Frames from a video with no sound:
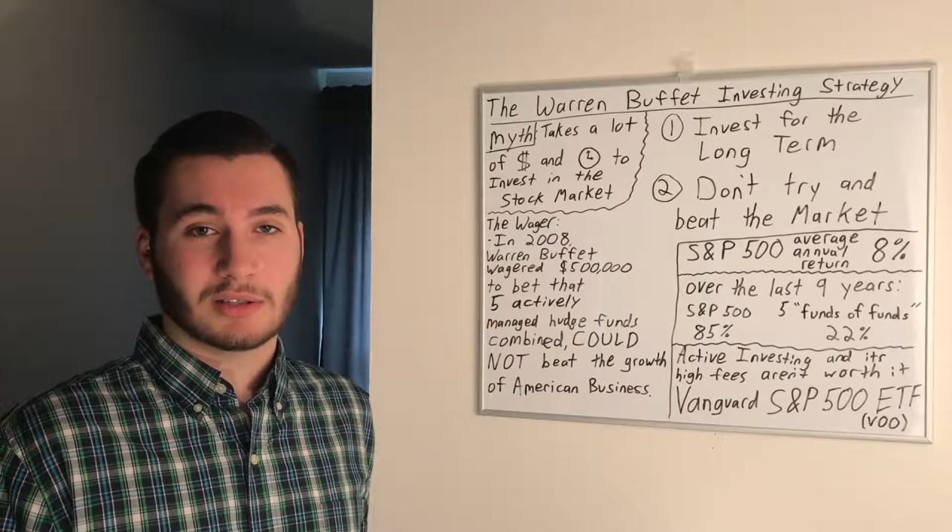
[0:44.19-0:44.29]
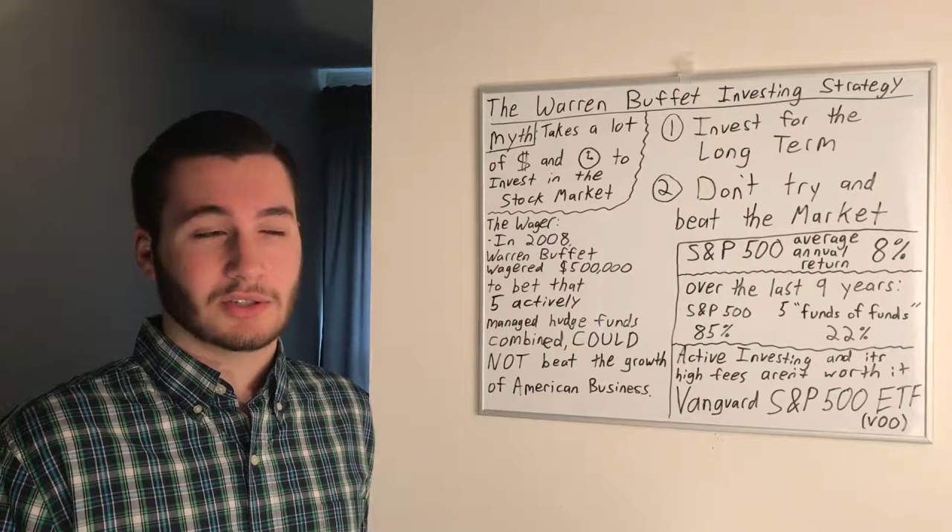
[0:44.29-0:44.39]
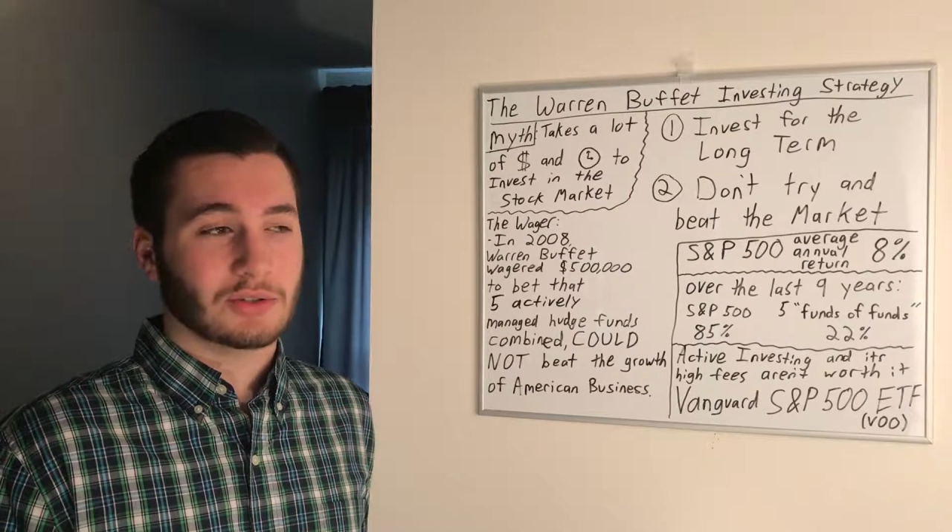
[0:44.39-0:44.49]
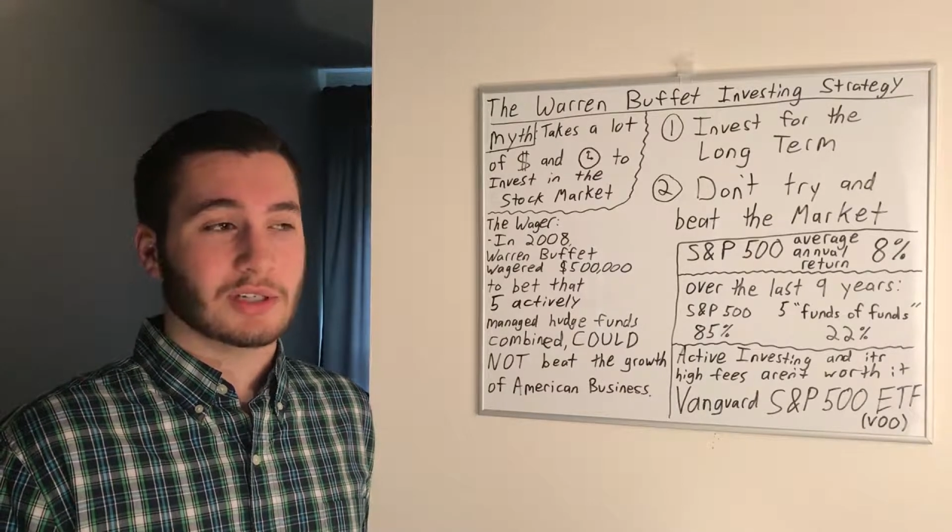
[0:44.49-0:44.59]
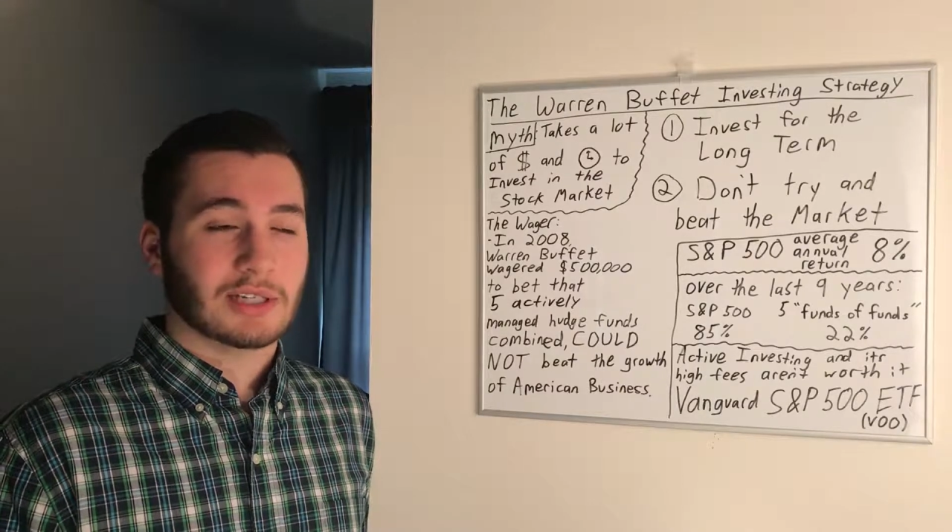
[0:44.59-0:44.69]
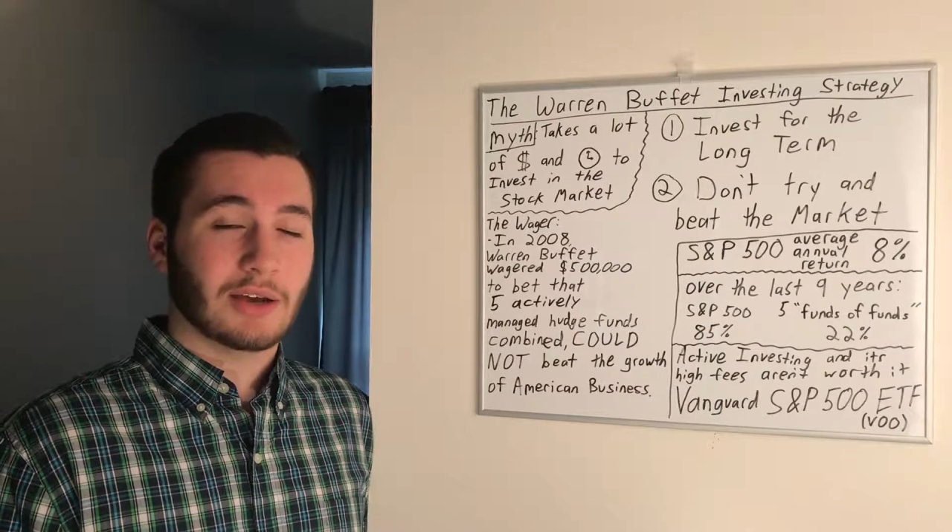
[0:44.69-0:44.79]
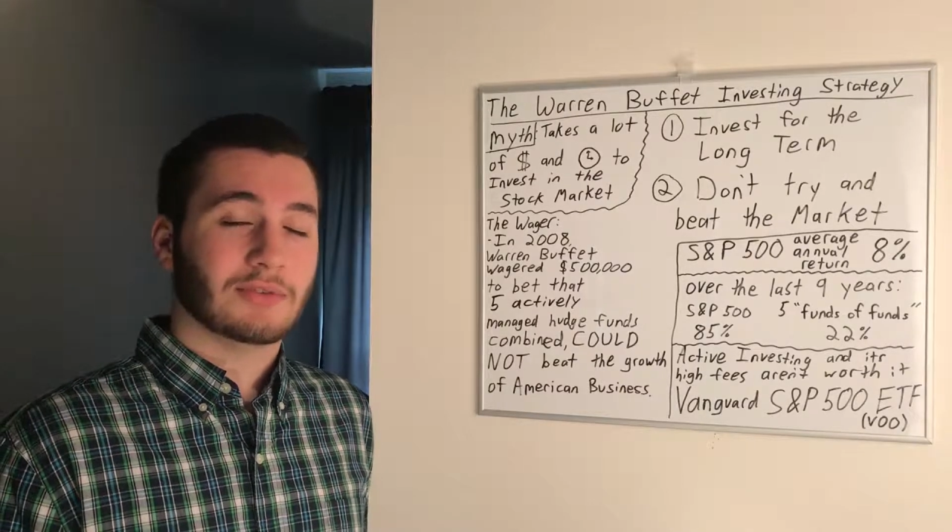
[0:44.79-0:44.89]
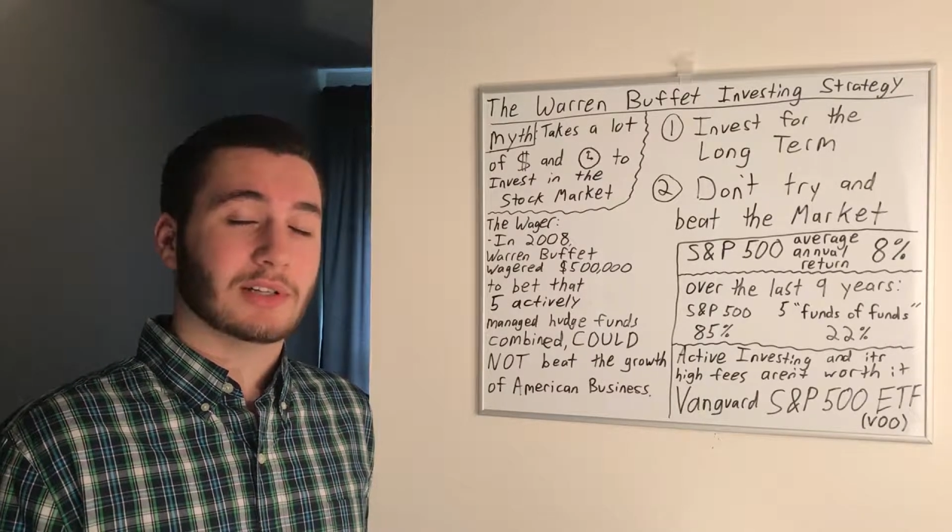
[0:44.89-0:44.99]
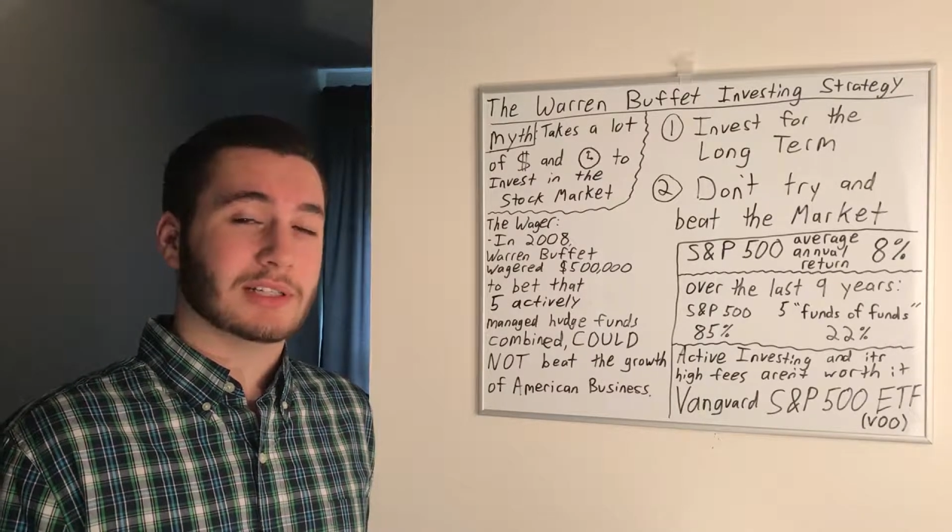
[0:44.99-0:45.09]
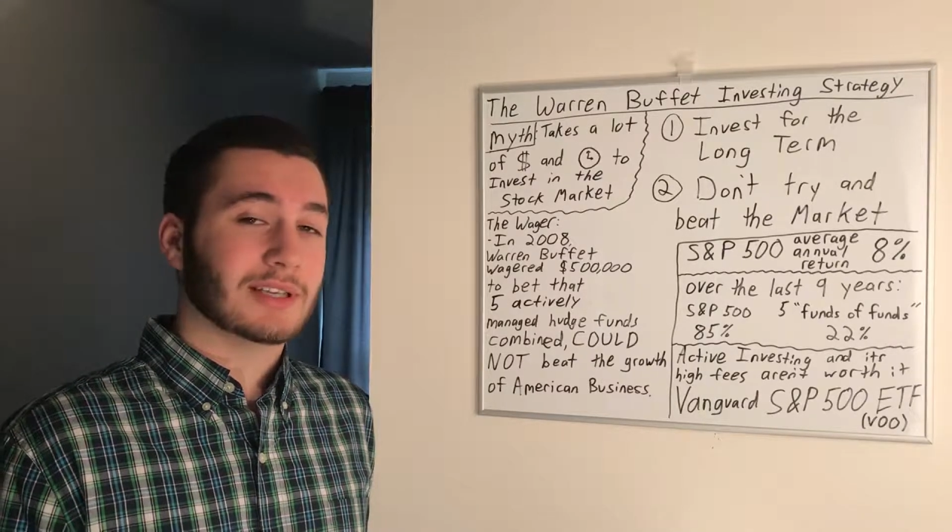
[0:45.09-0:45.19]
So you could
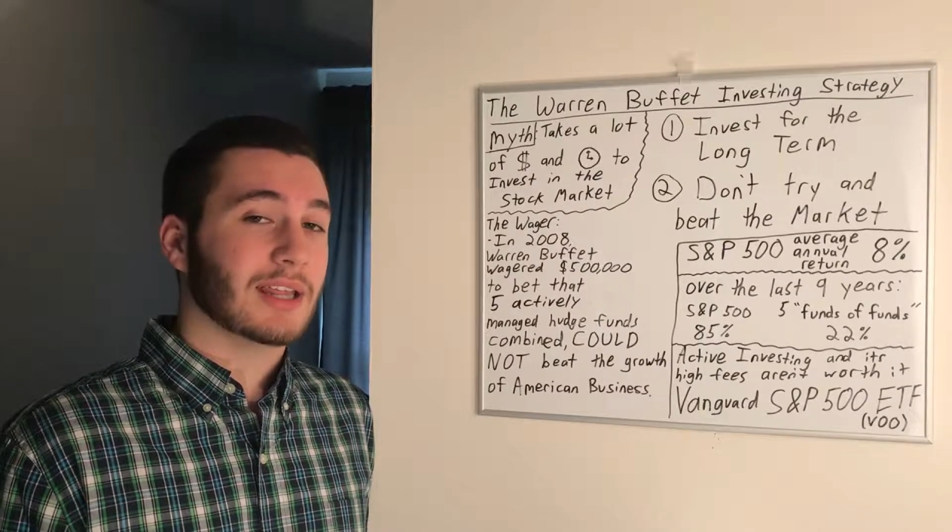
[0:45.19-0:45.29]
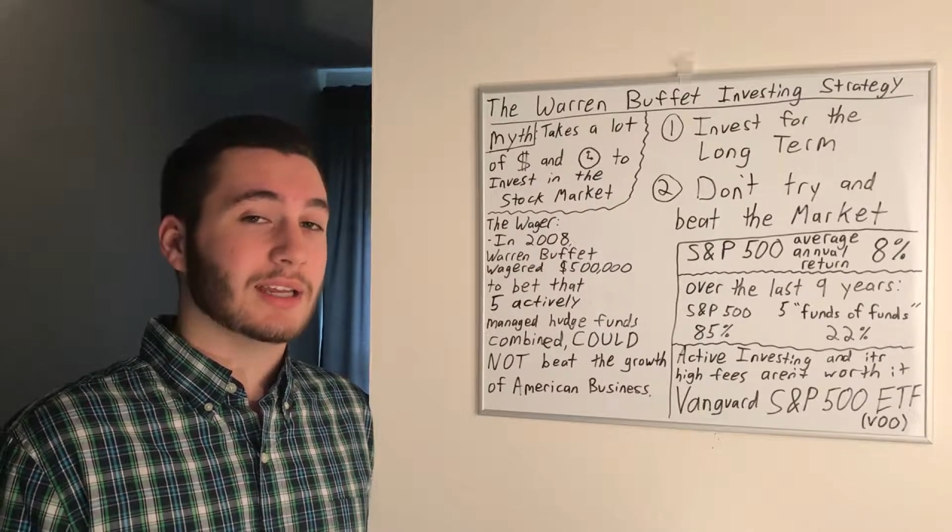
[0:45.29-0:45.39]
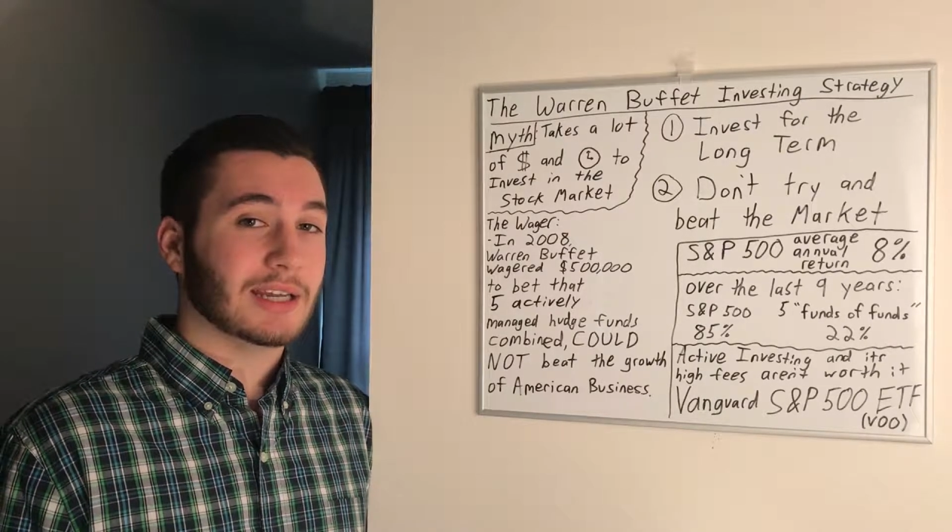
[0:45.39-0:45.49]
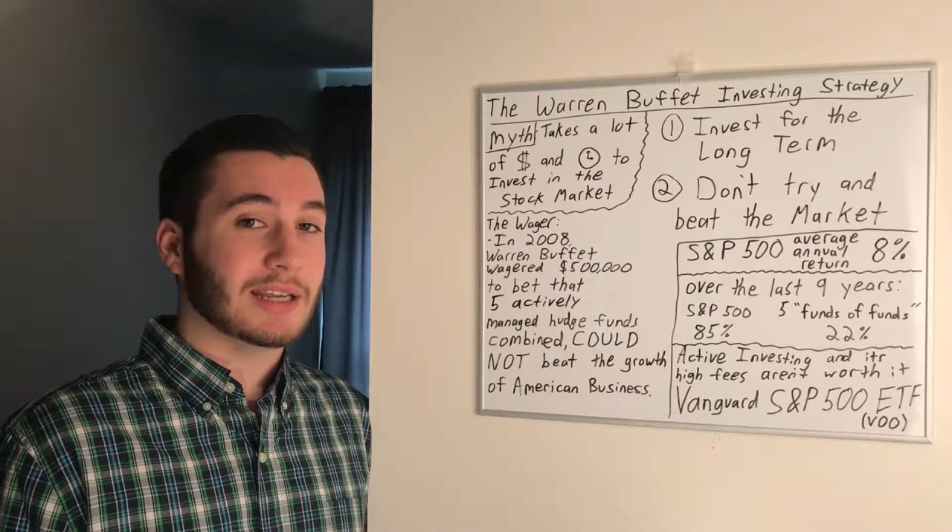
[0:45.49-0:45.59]
definitely say that